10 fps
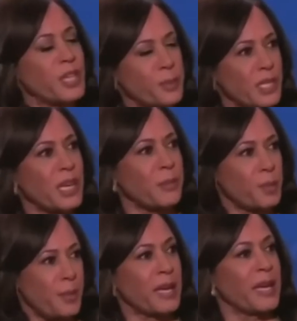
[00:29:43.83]
you do
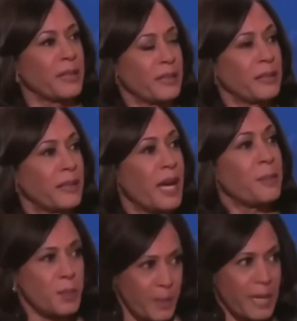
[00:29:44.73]
you know
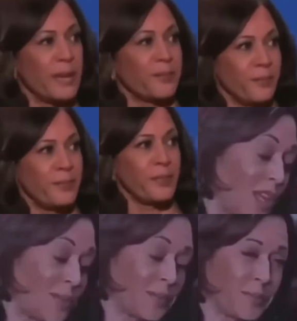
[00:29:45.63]
wetbacks and
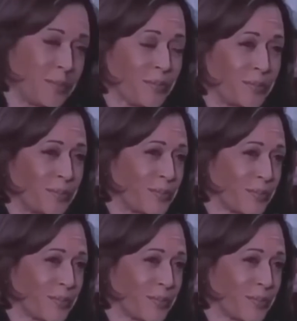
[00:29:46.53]
still niggas.